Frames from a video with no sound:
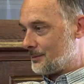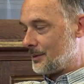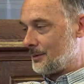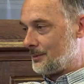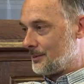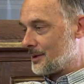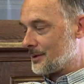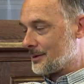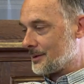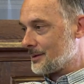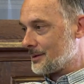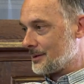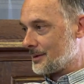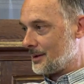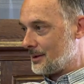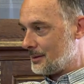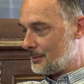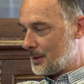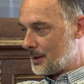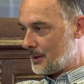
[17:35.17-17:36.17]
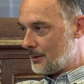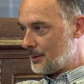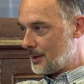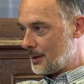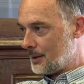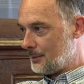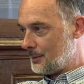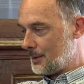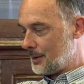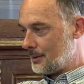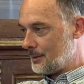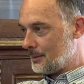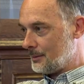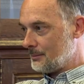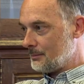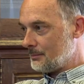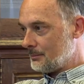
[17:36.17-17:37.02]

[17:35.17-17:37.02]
route just doesn't seem to be going anywhere.